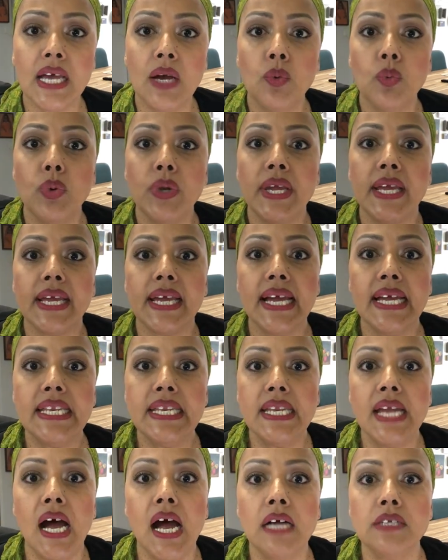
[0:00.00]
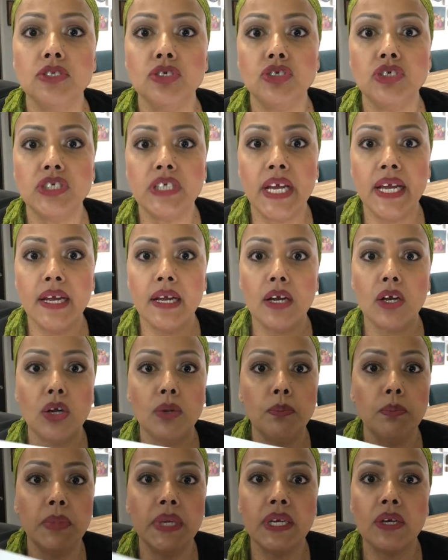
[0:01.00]
and we cannot share
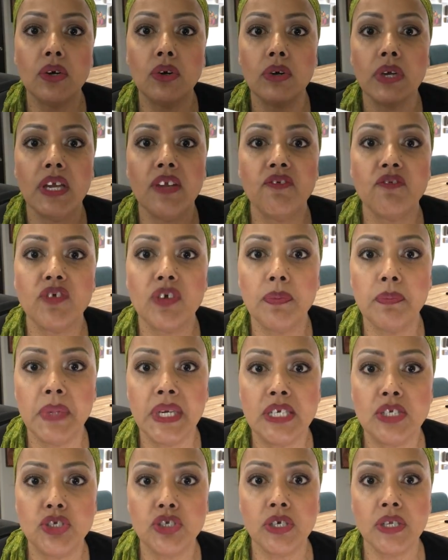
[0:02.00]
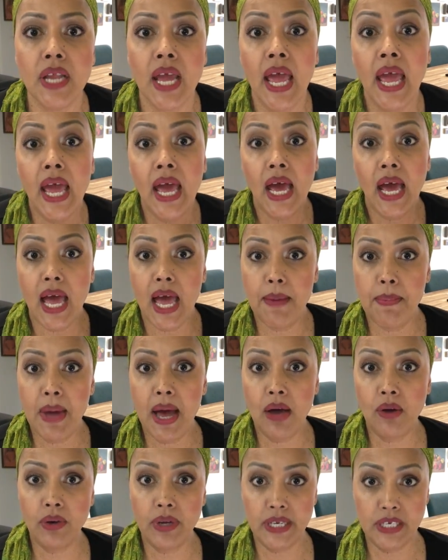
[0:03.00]
commingle information
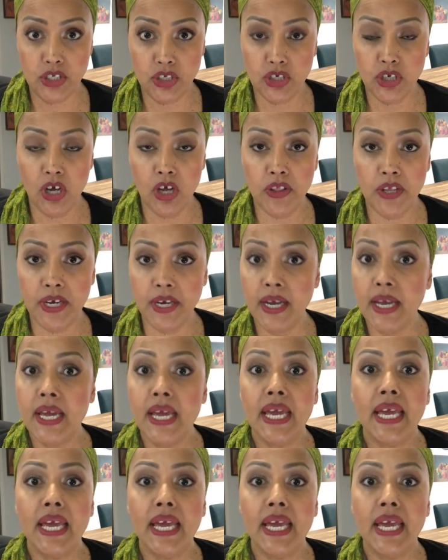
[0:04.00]
about each other,